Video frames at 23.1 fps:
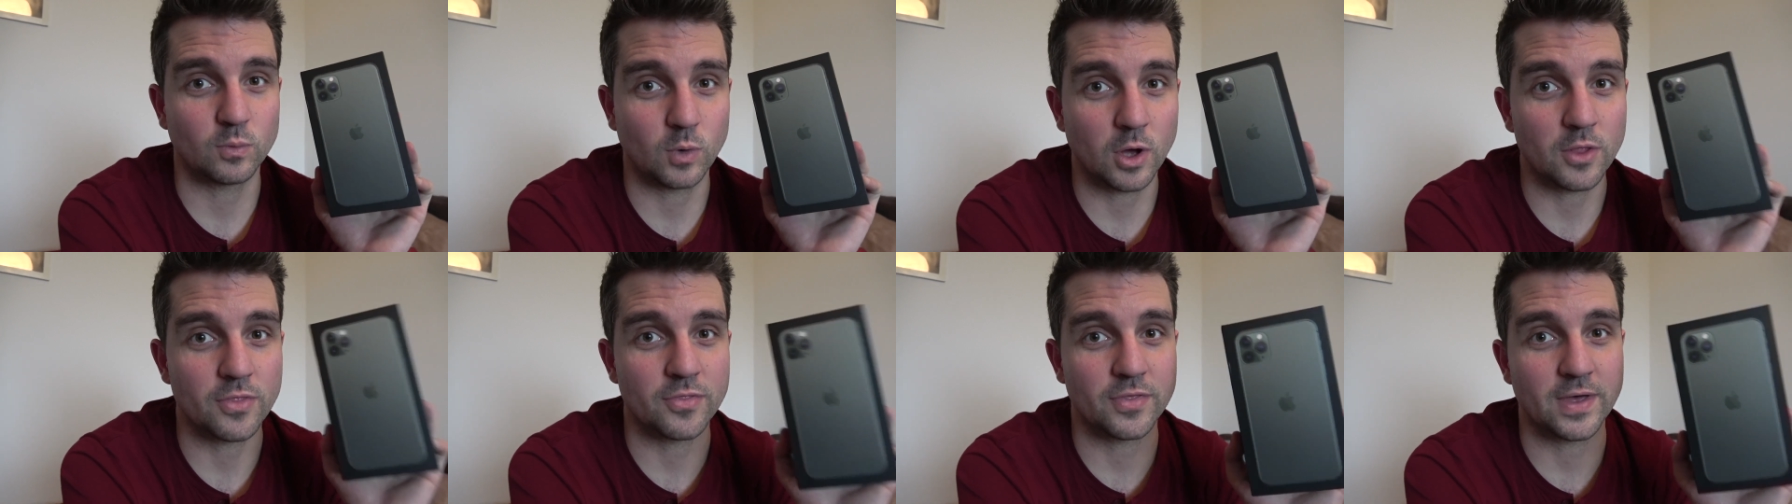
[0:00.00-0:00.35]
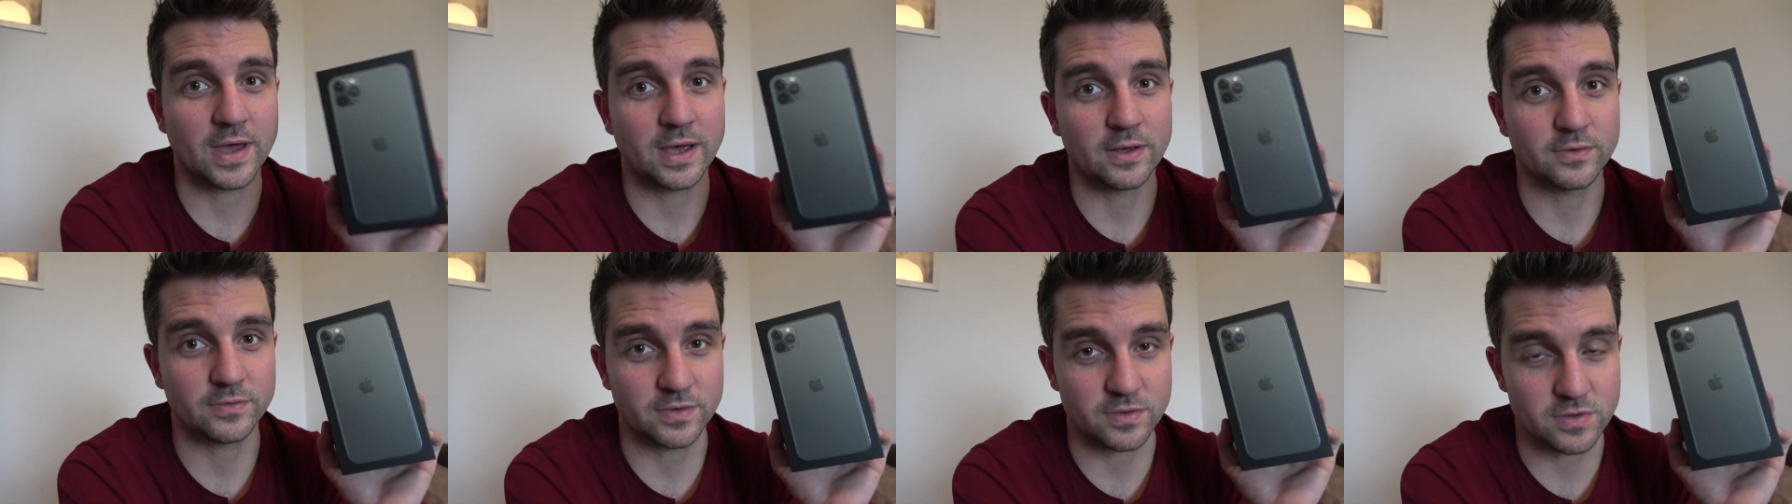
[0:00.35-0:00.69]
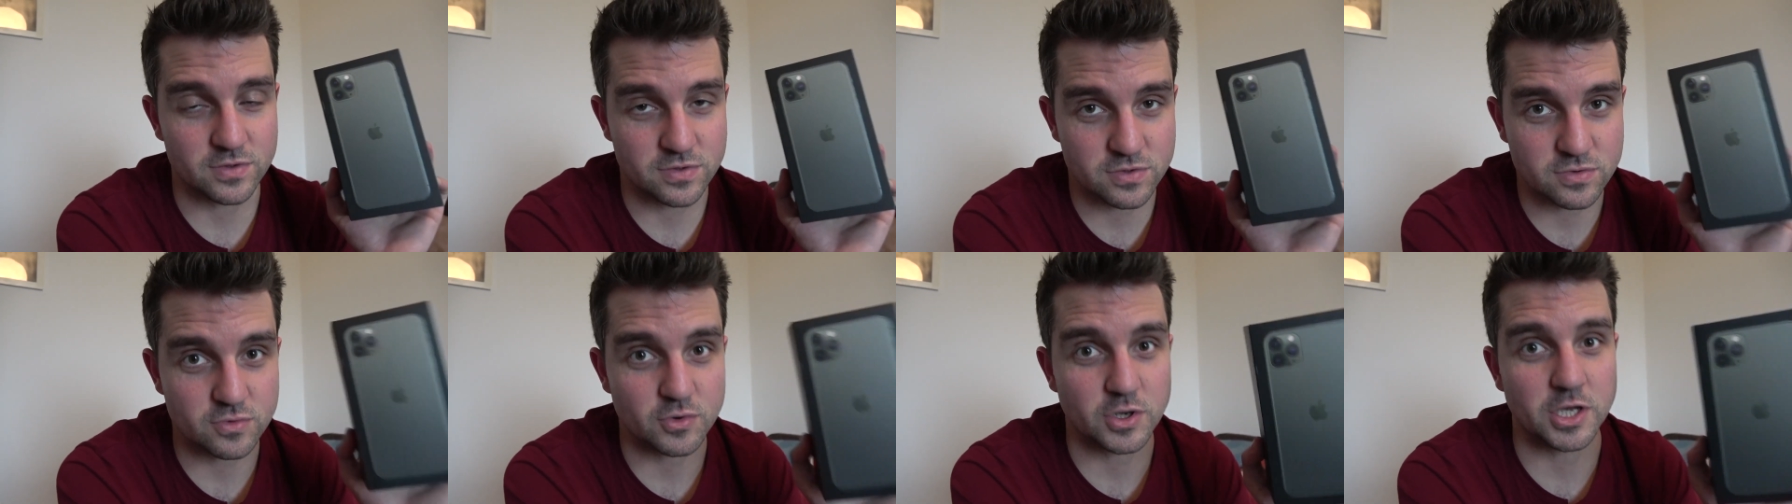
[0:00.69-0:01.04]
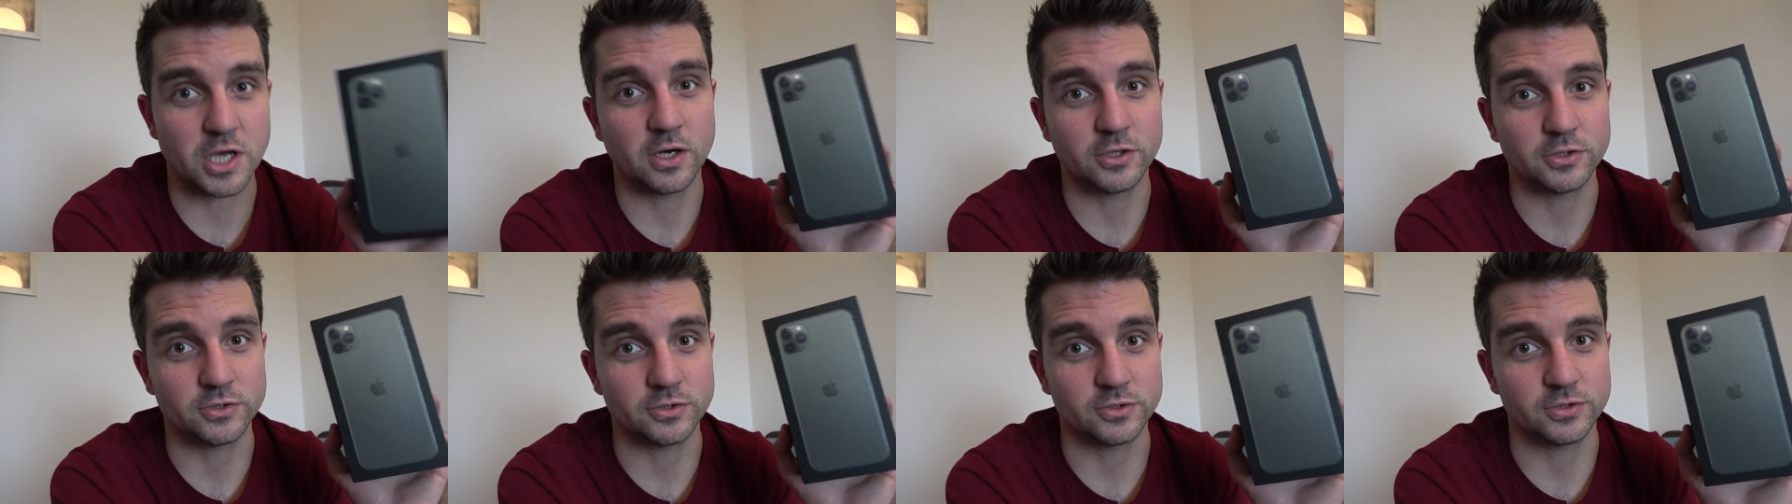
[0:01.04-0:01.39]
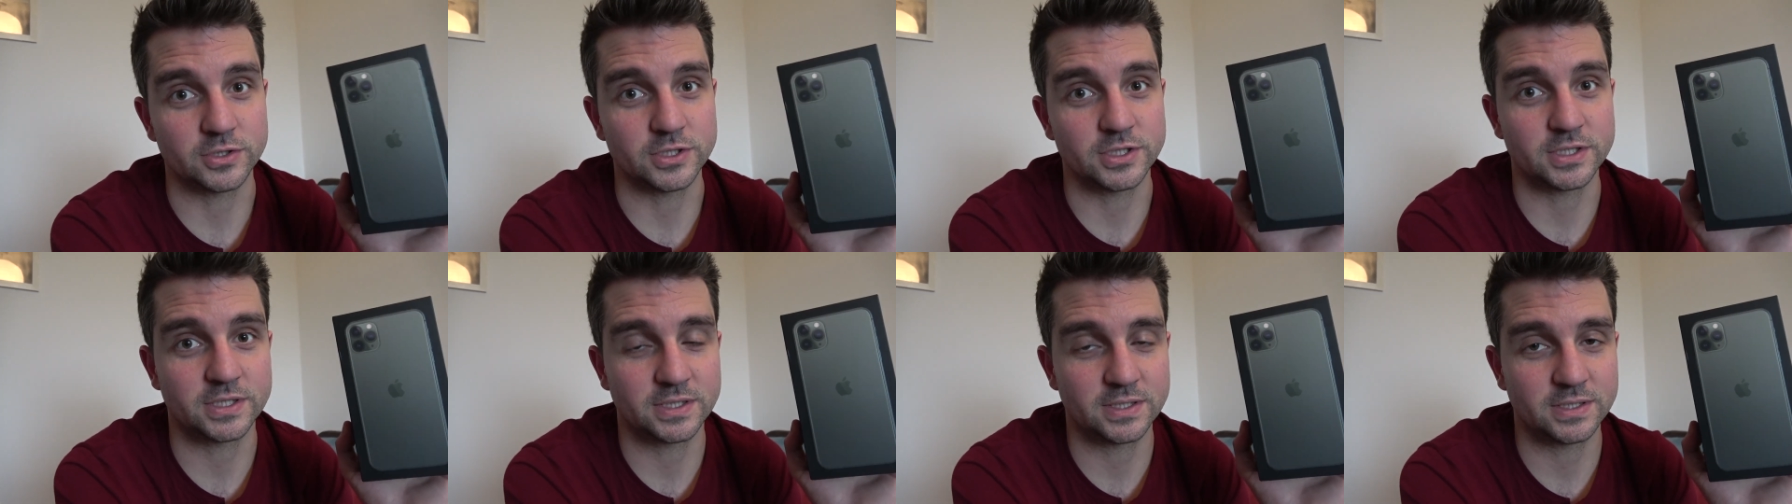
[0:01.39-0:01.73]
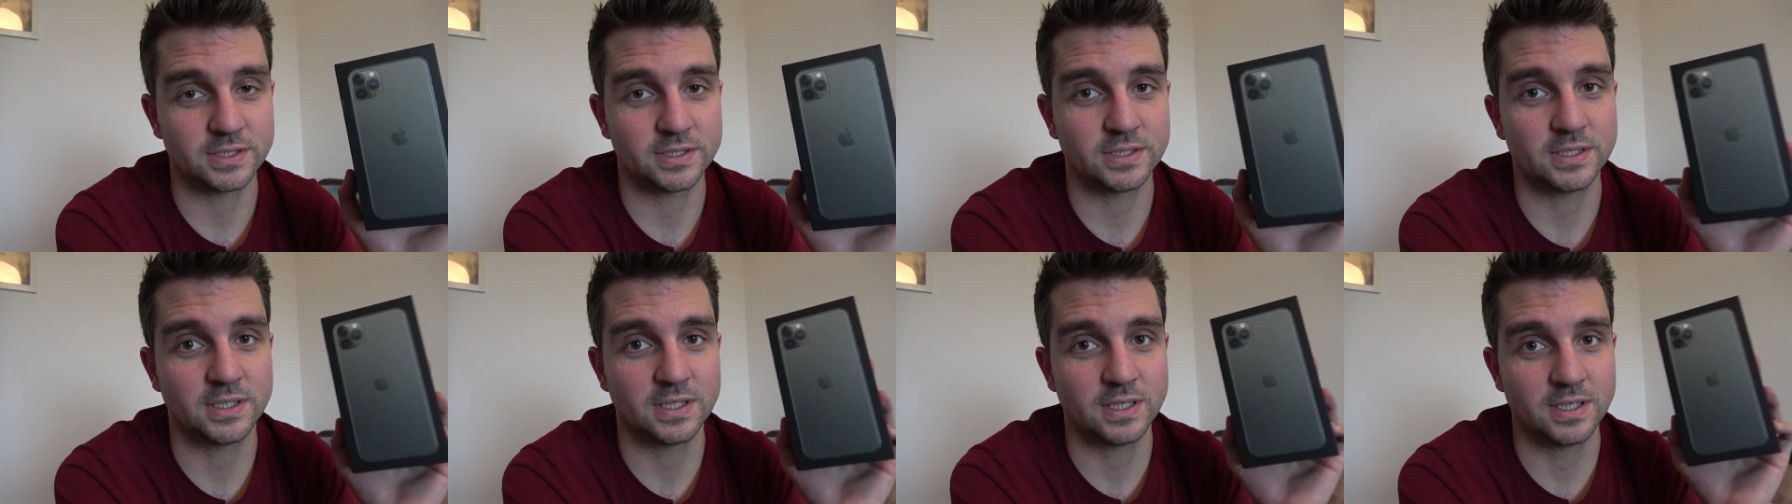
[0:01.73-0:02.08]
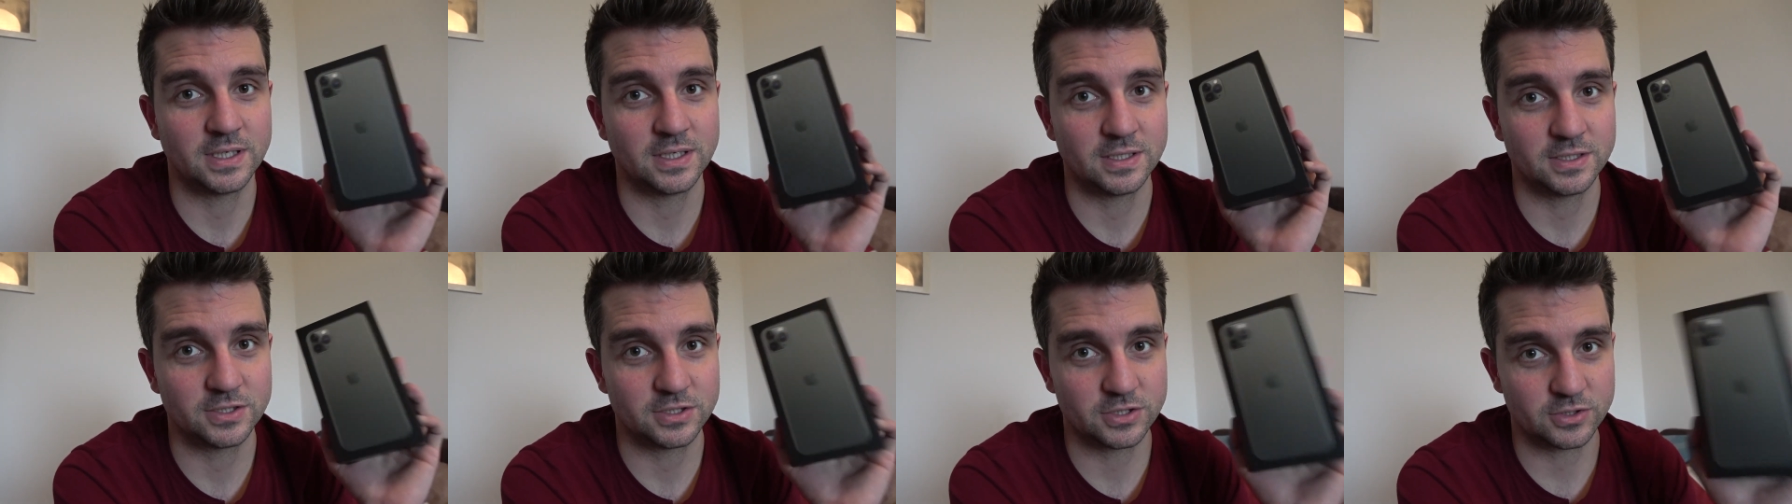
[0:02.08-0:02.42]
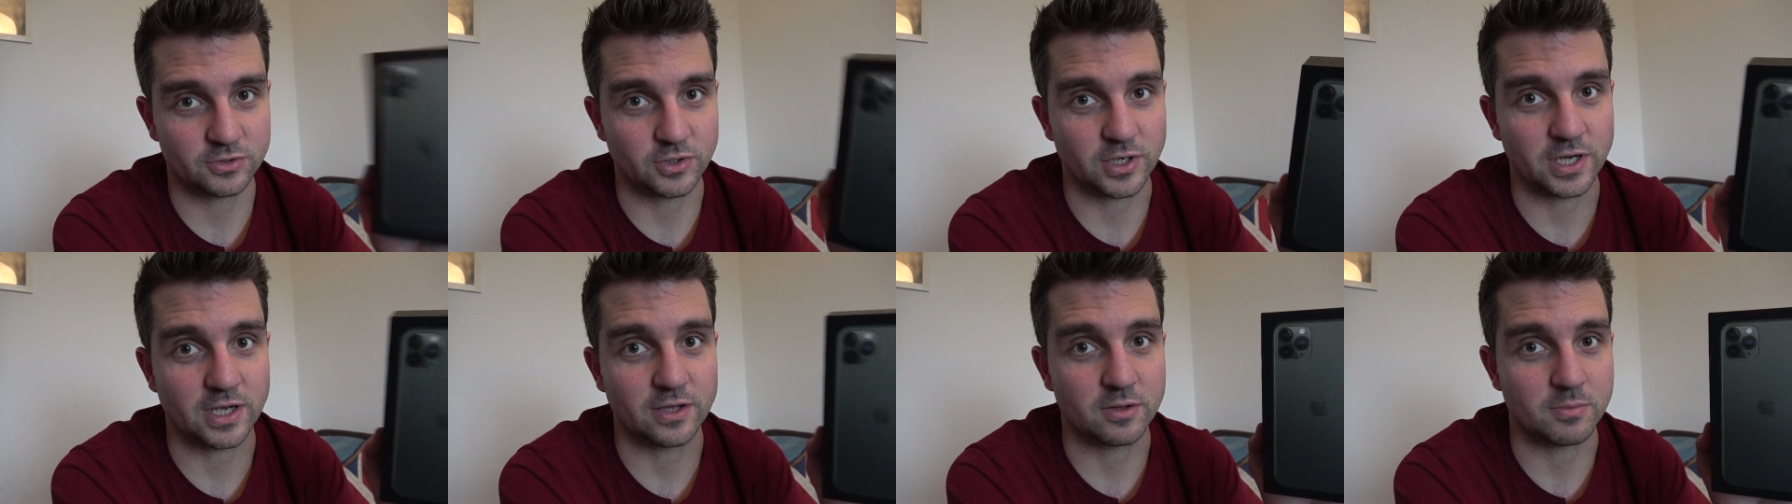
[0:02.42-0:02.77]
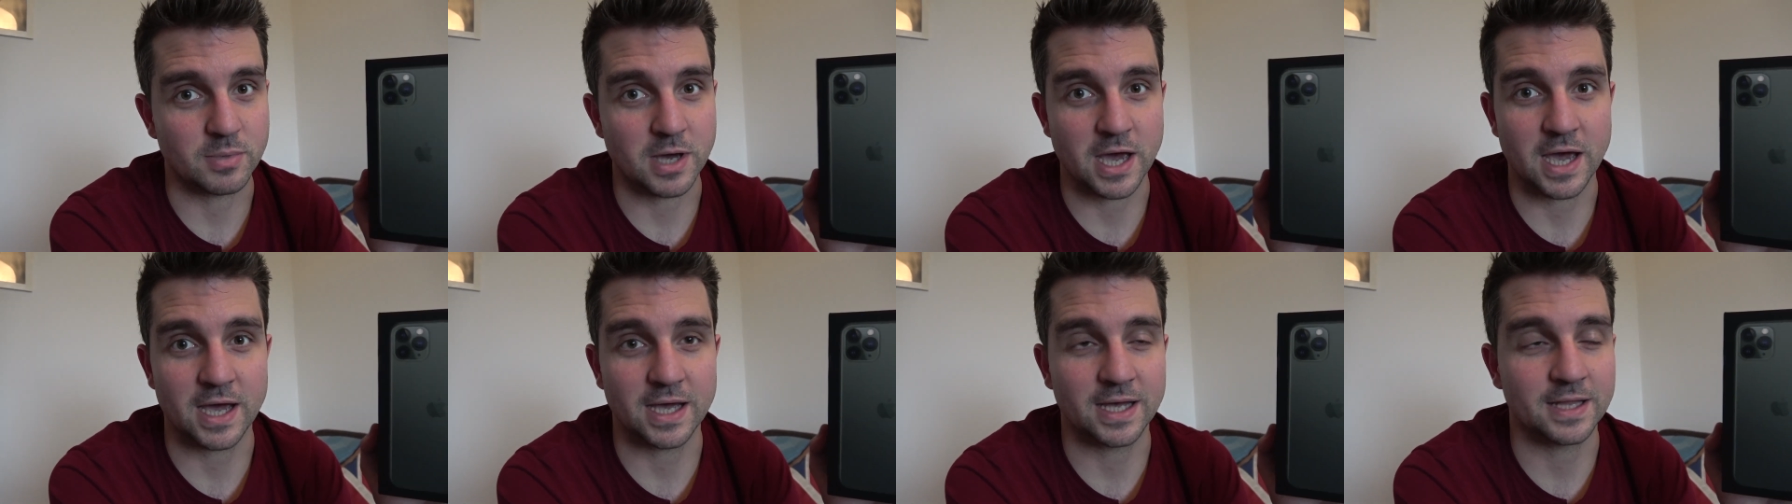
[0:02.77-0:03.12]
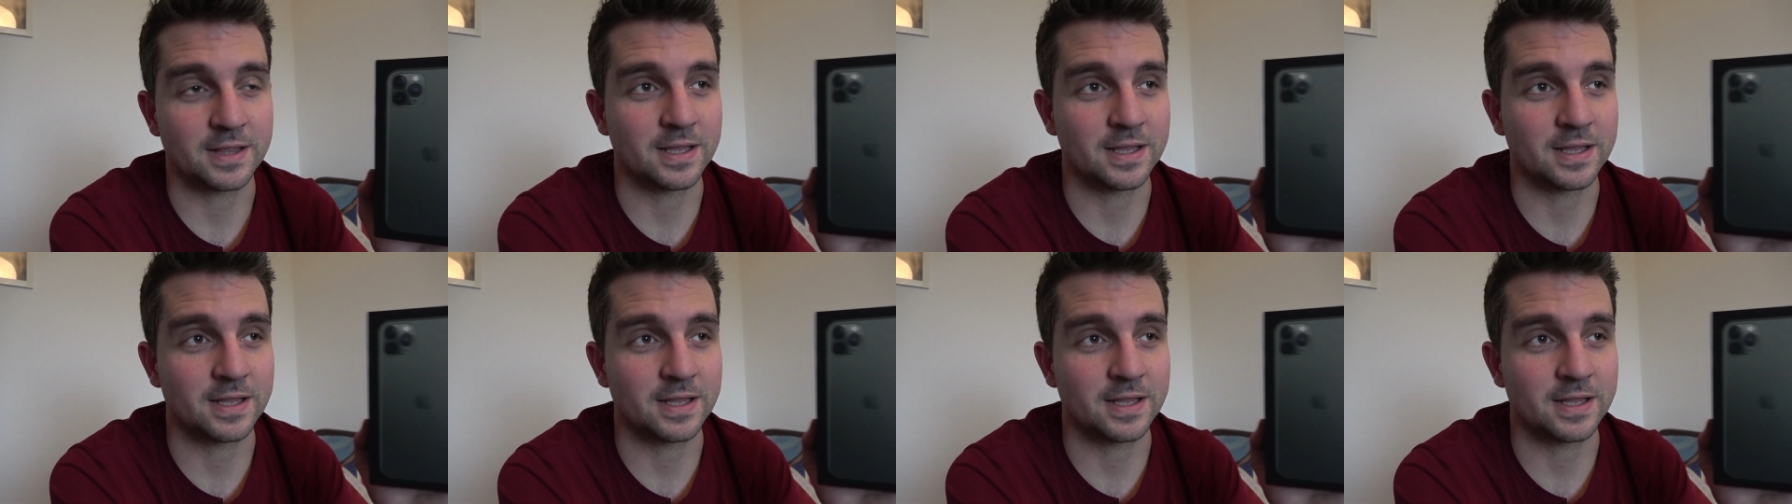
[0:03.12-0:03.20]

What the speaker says: 1,300 straight out the bat,